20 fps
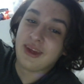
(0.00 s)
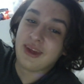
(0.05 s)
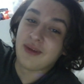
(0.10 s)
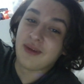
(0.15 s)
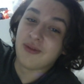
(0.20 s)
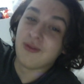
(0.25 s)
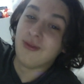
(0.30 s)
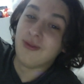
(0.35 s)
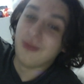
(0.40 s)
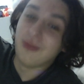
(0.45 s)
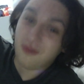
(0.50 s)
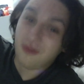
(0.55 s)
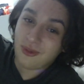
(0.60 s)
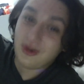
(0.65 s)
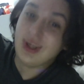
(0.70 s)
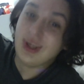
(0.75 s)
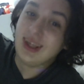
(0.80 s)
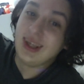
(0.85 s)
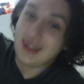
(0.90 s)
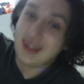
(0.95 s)

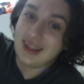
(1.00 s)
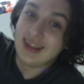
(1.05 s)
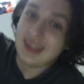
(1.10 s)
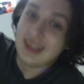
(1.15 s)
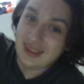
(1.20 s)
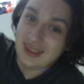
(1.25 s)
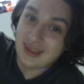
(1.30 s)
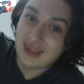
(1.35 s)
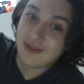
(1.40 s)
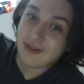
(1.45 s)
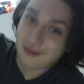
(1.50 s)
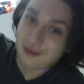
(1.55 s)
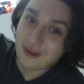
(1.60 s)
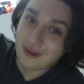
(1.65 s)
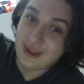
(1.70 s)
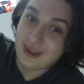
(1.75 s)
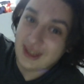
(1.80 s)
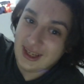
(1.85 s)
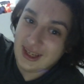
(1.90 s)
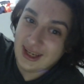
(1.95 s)
really
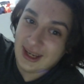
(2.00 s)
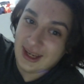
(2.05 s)
freaking